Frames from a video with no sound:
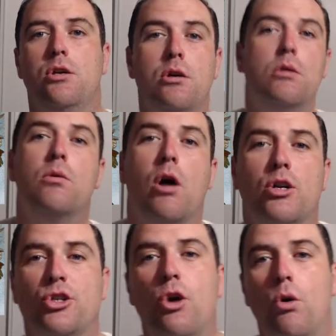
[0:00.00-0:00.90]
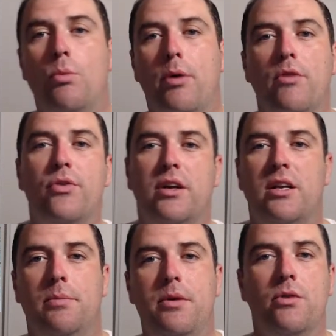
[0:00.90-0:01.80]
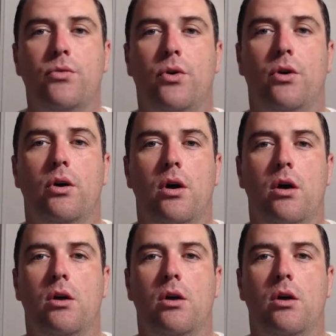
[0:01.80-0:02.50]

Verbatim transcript: you are so perfect and beautiful"?